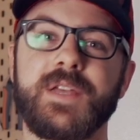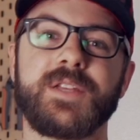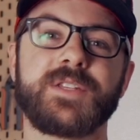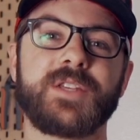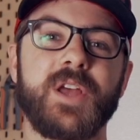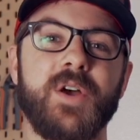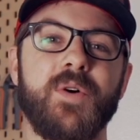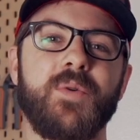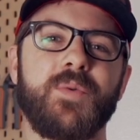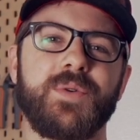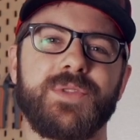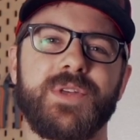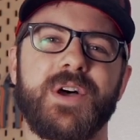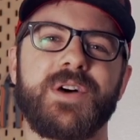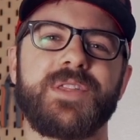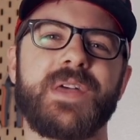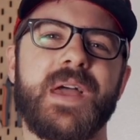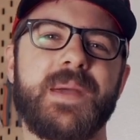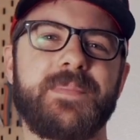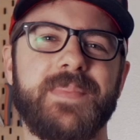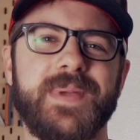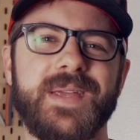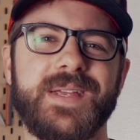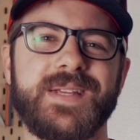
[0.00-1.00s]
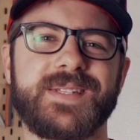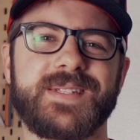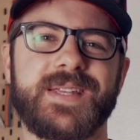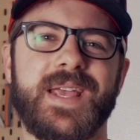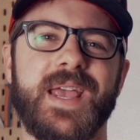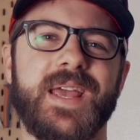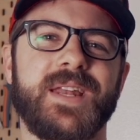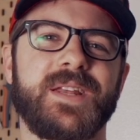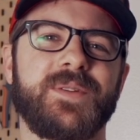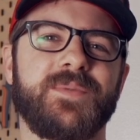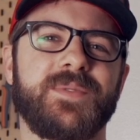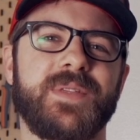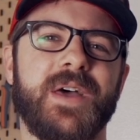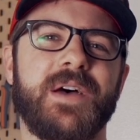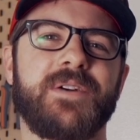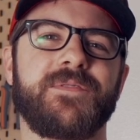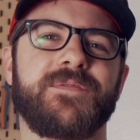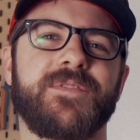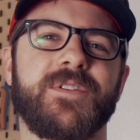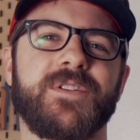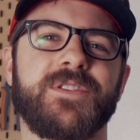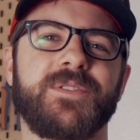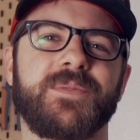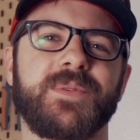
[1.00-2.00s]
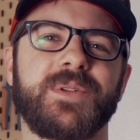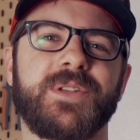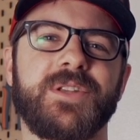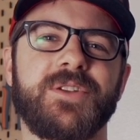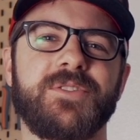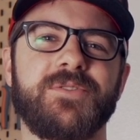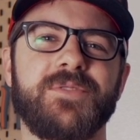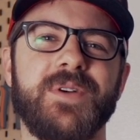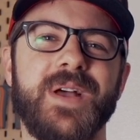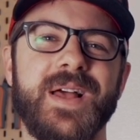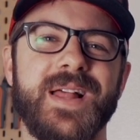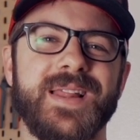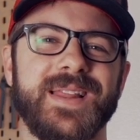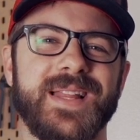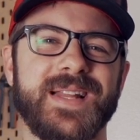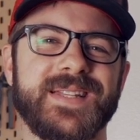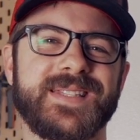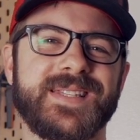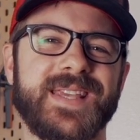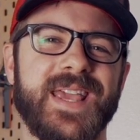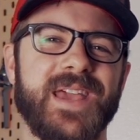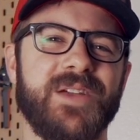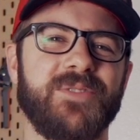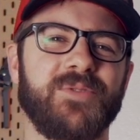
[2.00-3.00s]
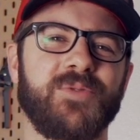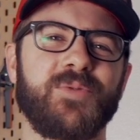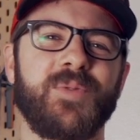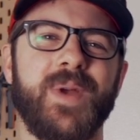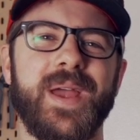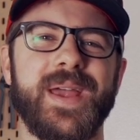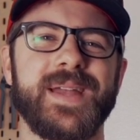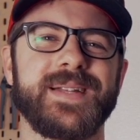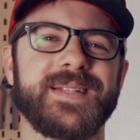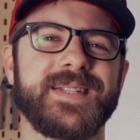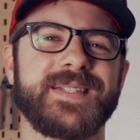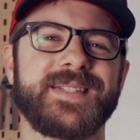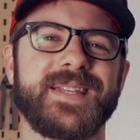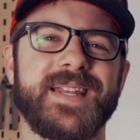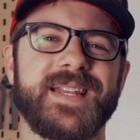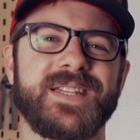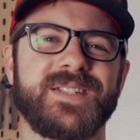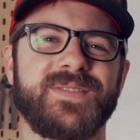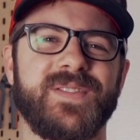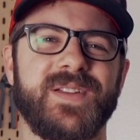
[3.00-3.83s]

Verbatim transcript: So with all that being said, and without further ado, let's get right into today's